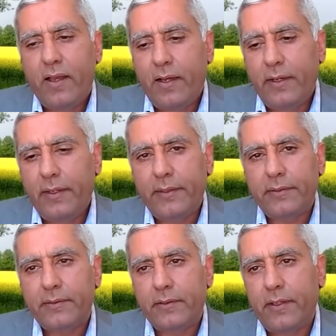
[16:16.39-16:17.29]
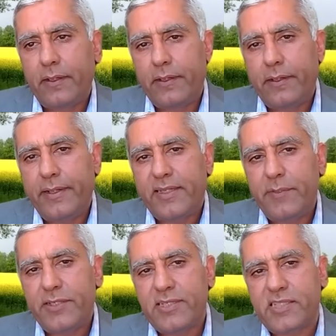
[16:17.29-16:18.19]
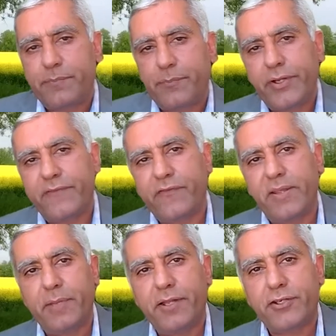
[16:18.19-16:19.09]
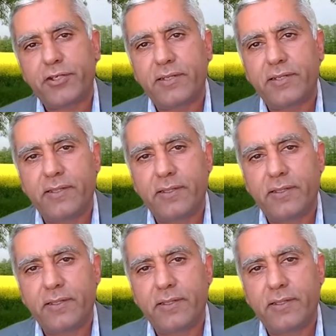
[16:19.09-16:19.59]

Let me just briefly mention